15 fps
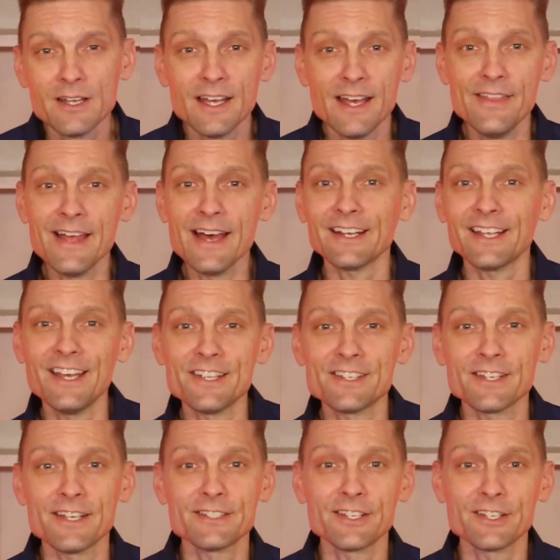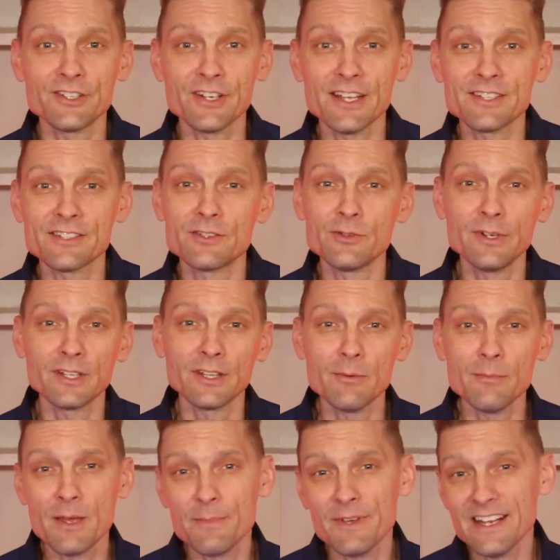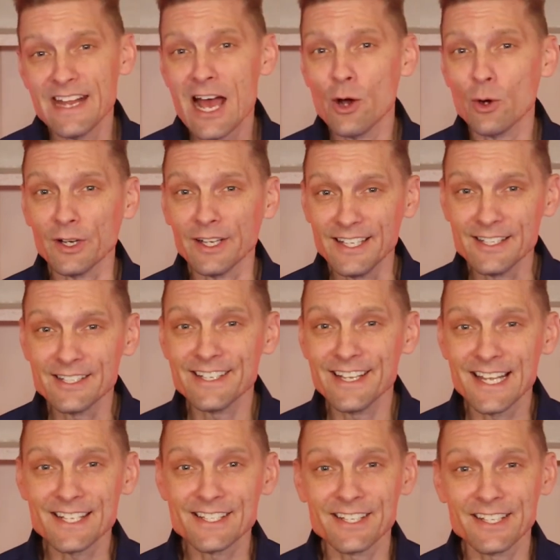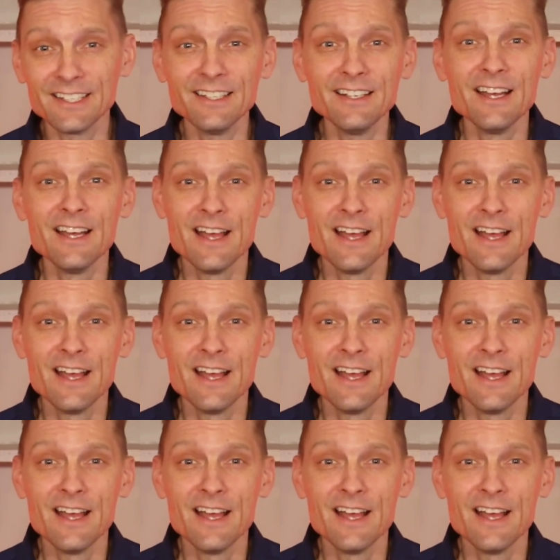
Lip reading: In that case, I suggest doing them maybe an hour into dancing